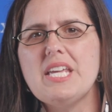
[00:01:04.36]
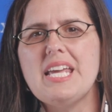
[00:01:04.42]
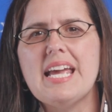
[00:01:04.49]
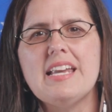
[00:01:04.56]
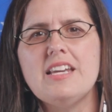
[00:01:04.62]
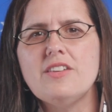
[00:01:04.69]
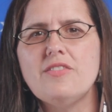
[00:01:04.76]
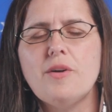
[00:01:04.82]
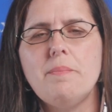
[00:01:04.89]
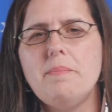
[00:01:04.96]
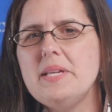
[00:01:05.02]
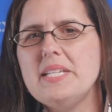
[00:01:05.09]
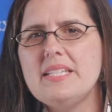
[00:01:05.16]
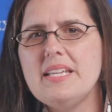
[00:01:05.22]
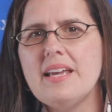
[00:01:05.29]
the end of a
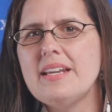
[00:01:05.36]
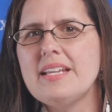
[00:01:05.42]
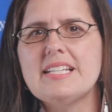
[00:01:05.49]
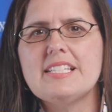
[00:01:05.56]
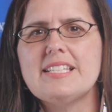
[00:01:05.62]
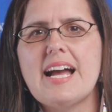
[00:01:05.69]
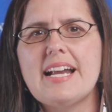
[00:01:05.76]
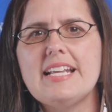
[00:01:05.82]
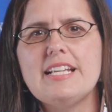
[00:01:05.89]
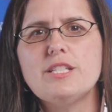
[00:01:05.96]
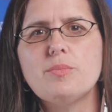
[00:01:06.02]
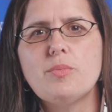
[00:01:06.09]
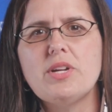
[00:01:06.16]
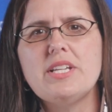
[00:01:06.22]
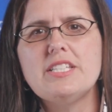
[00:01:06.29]
busy and exciting
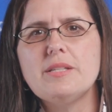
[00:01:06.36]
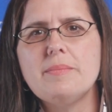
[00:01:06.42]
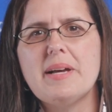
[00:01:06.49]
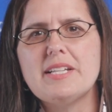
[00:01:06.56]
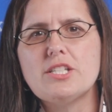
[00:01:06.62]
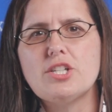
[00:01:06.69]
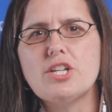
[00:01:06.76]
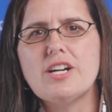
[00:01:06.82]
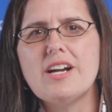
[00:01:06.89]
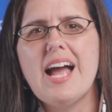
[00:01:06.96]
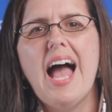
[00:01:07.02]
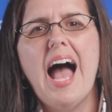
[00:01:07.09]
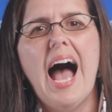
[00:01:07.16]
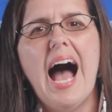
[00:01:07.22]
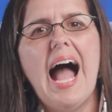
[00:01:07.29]
spring semester,
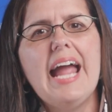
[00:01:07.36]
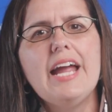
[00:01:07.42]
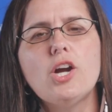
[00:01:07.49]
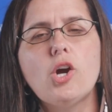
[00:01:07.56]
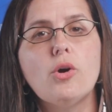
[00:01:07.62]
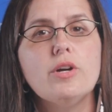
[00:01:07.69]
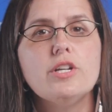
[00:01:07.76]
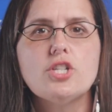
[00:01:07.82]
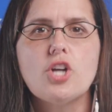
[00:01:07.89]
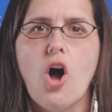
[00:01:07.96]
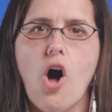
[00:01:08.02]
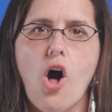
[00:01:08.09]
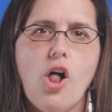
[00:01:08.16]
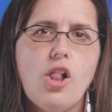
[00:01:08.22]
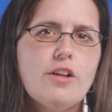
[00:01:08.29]
I encourage
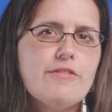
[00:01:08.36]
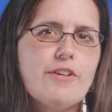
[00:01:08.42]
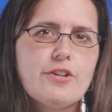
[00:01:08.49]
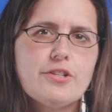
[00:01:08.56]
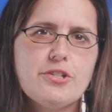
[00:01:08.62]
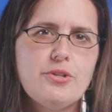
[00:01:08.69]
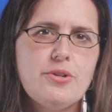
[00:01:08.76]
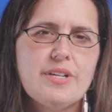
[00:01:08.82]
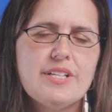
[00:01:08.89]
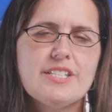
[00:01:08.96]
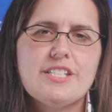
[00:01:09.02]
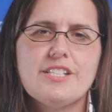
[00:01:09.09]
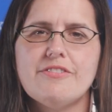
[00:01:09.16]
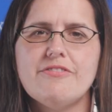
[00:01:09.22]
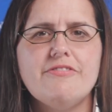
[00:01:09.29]
all of our
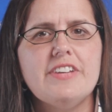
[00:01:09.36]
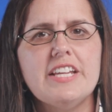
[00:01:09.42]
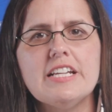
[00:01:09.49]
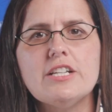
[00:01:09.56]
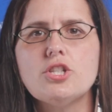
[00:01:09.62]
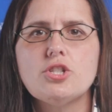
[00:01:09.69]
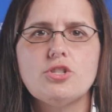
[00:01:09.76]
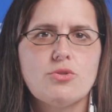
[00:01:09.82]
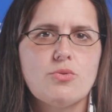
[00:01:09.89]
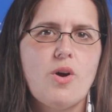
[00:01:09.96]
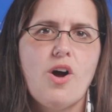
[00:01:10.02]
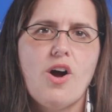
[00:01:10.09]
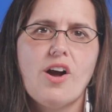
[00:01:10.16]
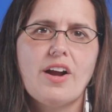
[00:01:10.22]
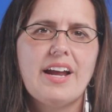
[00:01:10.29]
students to finish
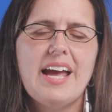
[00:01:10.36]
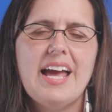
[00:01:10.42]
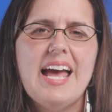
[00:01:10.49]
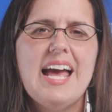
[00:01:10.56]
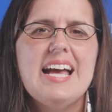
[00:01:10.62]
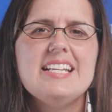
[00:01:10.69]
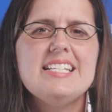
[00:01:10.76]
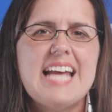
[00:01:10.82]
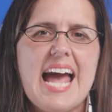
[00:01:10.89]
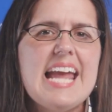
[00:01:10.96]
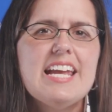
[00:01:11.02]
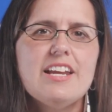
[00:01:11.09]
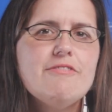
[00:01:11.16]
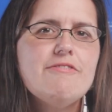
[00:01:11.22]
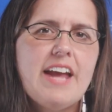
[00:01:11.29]
strong.
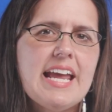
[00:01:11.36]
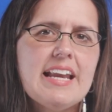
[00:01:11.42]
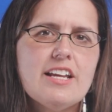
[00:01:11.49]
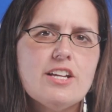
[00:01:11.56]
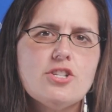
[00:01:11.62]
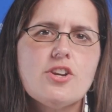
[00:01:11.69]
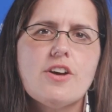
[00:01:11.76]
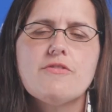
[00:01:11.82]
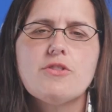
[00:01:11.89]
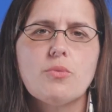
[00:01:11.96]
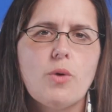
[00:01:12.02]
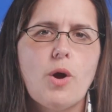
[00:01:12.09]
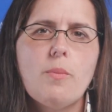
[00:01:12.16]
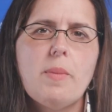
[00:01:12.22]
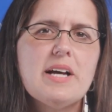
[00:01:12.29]
Take advantage of the
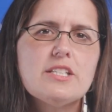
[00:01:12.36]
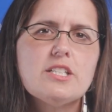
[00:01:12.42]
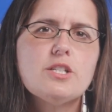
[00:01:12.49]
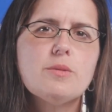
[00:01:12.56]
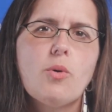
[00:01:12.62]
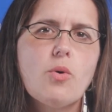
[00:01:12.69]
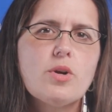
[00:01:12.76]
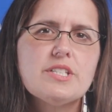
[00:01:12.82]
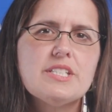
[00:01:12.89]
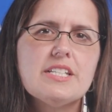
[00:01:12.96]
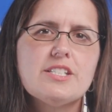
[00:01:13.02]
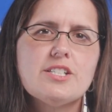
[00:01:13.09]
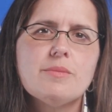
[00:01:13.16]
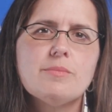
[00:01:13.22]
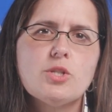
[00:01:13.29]
robust support
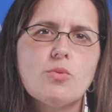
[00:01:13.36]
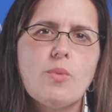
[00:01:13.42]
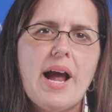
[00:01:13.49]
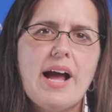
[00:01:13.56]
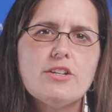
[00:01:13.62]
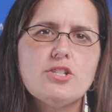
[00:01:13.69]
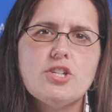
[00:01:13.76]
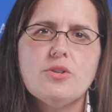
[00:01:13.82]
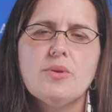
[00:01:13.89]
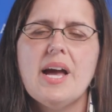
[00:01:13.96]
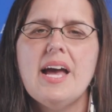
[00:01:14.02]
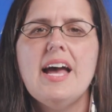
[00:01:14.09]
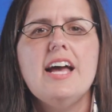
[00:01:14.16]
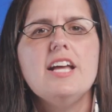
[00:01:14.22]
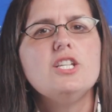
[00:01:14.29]
systems around you
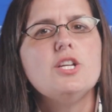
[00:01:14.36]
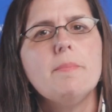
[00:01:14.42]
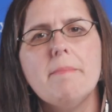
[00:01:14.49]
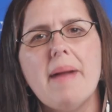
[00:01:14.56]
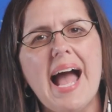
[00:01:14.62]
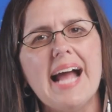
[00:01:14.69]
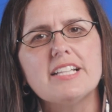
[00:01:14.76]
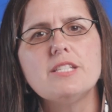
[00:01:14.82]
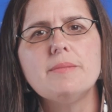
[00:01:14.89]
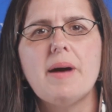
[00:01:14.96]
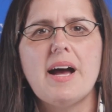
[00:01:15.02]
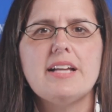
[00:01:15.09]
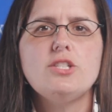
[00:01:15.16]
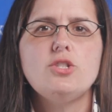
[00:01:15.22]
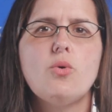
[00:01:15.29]
to
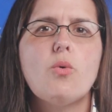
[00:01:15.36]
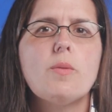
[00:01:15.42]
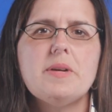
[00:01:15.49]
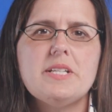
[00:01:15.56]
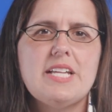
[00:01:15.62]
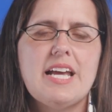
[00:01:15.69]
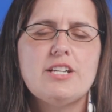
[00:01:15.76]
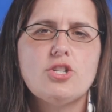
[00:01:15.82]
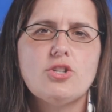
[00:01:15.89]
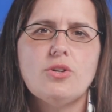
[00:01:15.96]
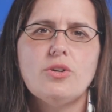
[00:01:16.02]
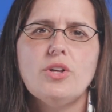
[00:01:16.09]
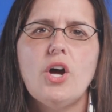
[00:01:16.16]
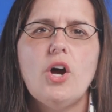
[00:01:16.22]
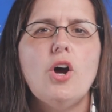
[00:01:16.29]
maximize your
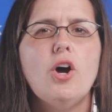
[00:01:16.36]
potential,